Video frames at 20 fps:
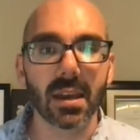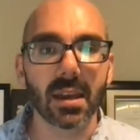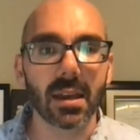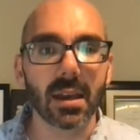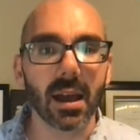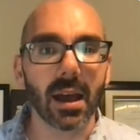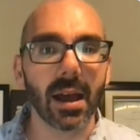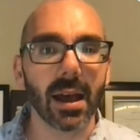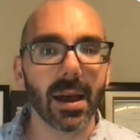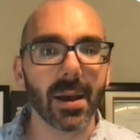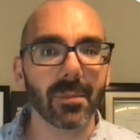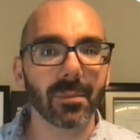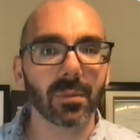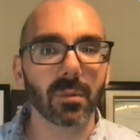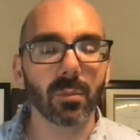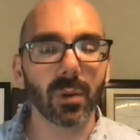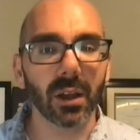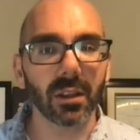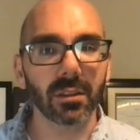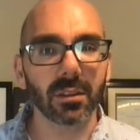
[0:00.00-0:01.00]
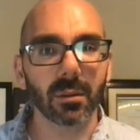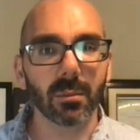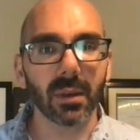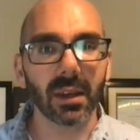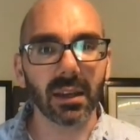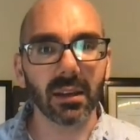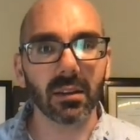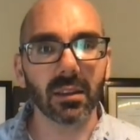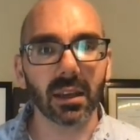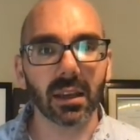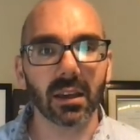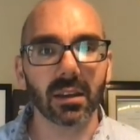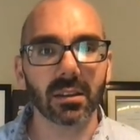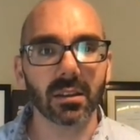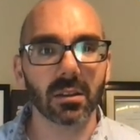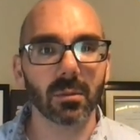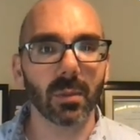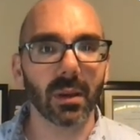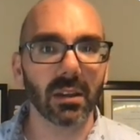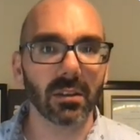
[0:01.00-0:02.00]
Um, but the main thing is
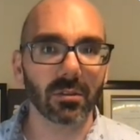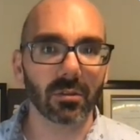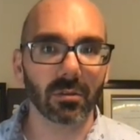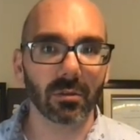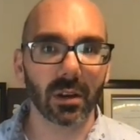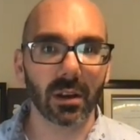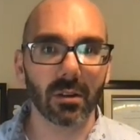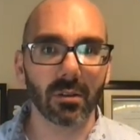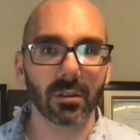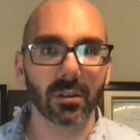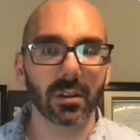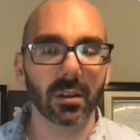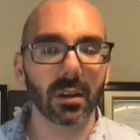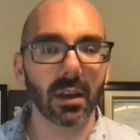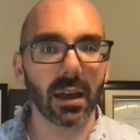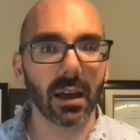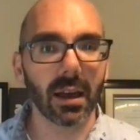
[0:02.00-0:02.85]
is based around uh,